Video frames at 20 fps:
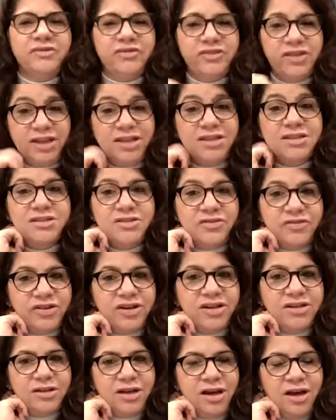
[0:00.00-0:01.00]
of like a
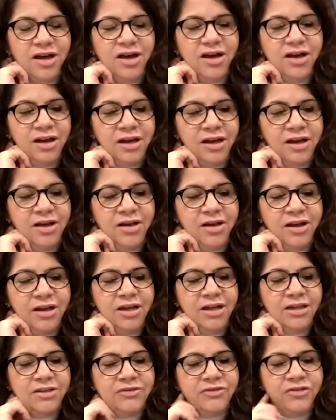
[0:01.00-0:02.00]
different
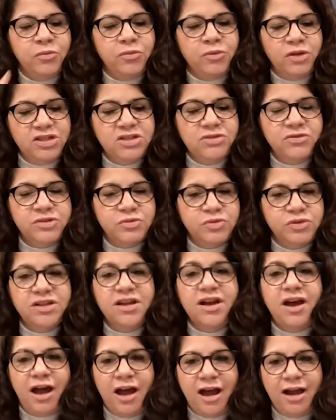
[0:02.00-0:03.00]
the formulation was really
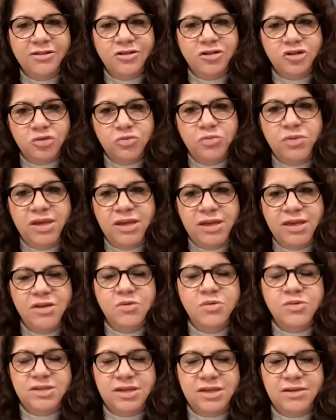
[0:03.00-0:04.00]
hard to be
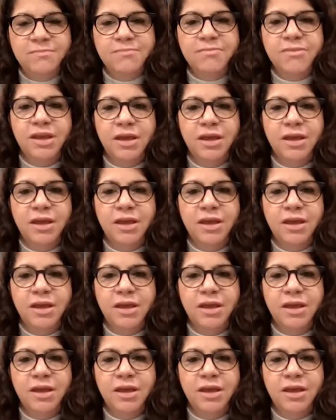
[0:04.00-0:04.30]
using.